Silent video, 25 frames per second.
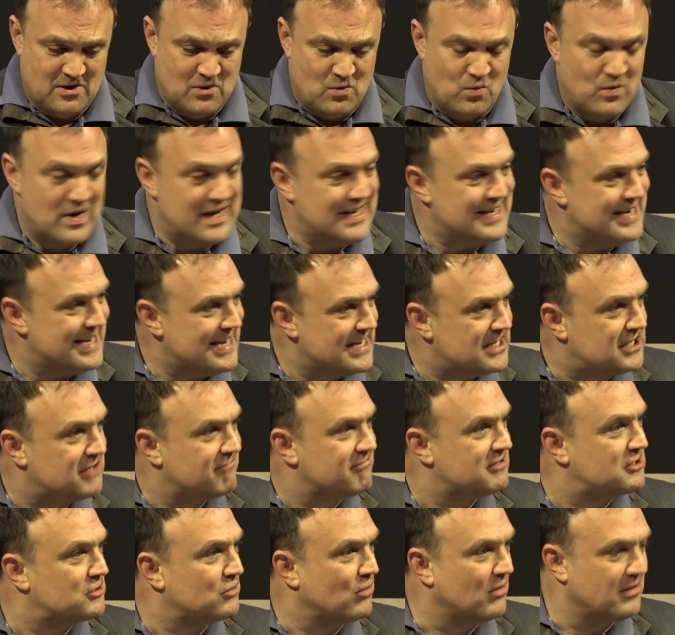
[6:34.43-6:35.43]
We need to
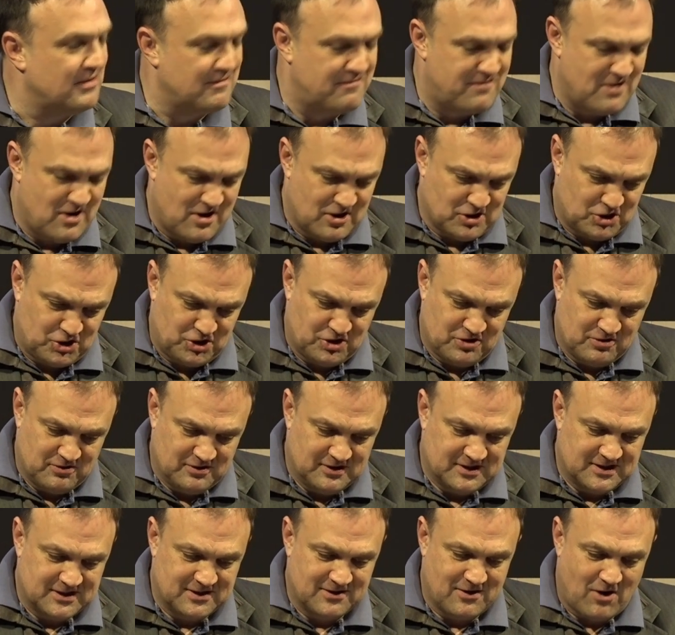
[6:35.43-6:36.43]
restore the
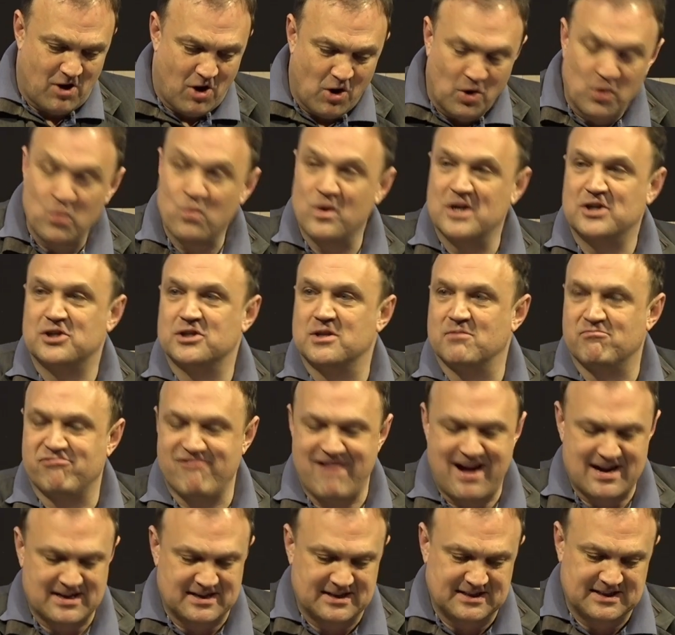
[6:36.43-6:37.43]
virtues on which the
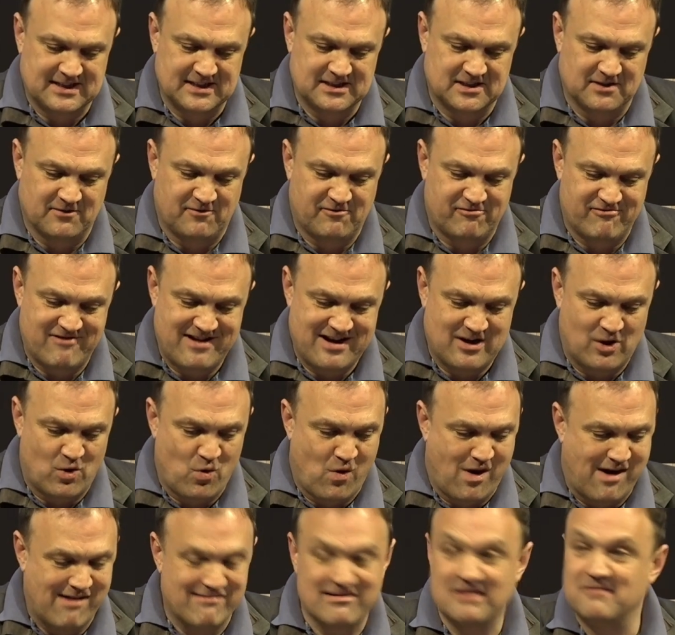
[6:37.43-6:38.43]
practices of free
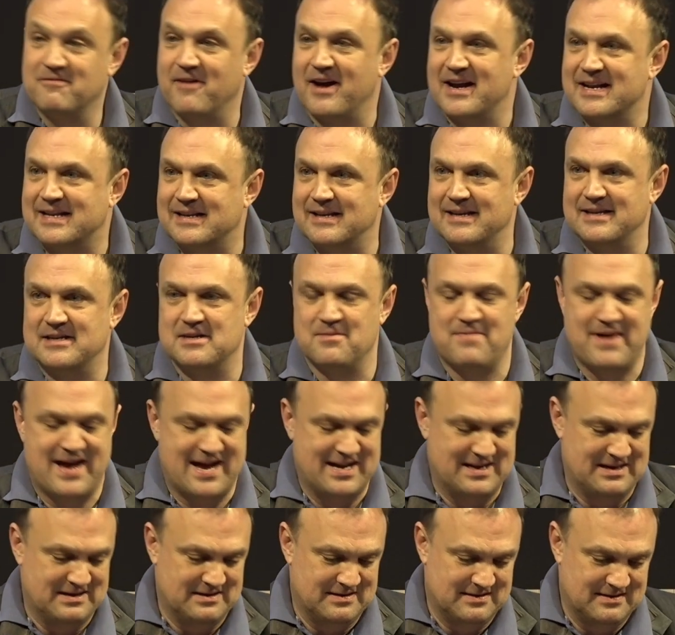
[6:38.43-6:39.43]
inquiry vitally
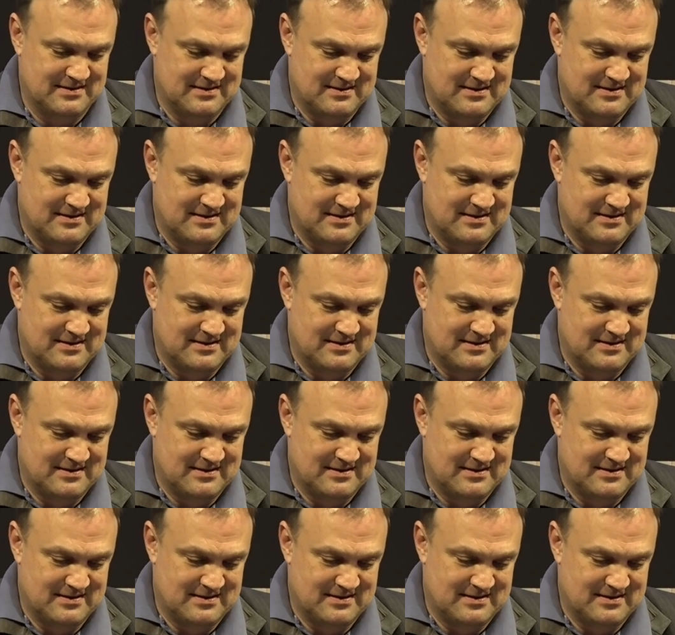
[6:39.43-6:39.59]
depend,